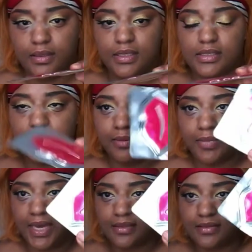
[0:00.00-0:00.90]
It's a lip
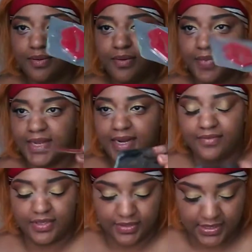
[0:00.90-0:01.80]
mask, but I
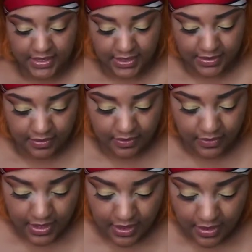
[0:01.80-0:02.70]
haven't used it yet. So
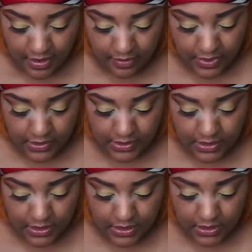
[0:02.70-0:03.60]
I'm
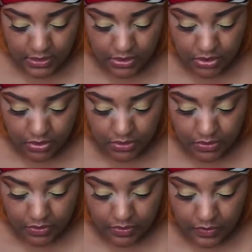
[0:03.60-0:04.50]
using this
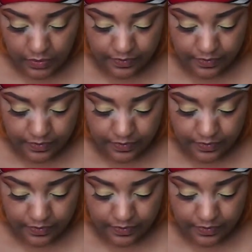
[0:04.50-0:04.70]
to